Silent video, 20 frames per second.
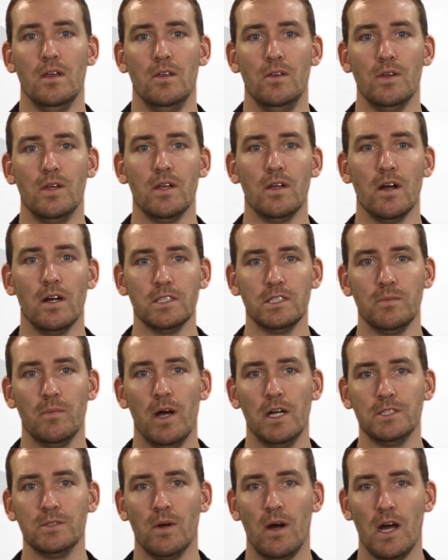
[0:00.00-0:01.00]
You can
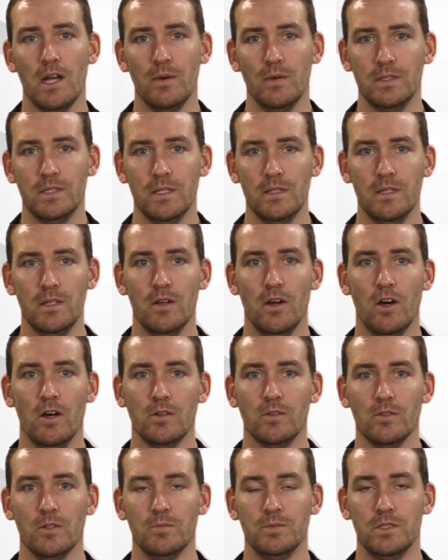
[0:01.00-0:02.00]
customize your auto attendant and
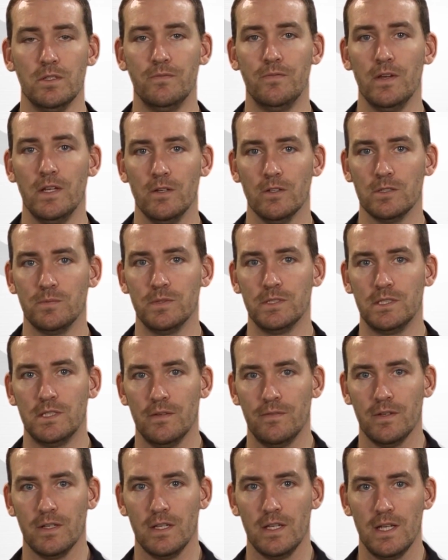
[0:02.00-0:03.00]
hunk groups to fit your
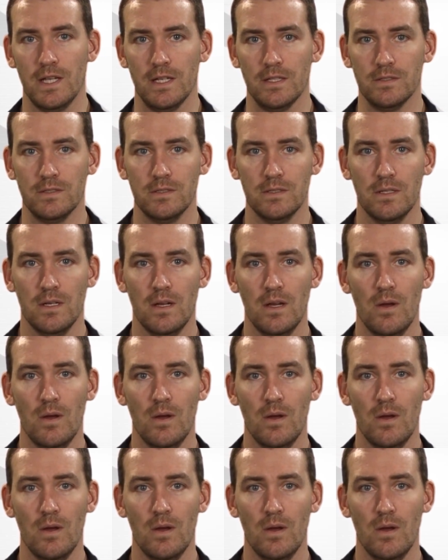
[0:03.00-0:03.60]
specific needs.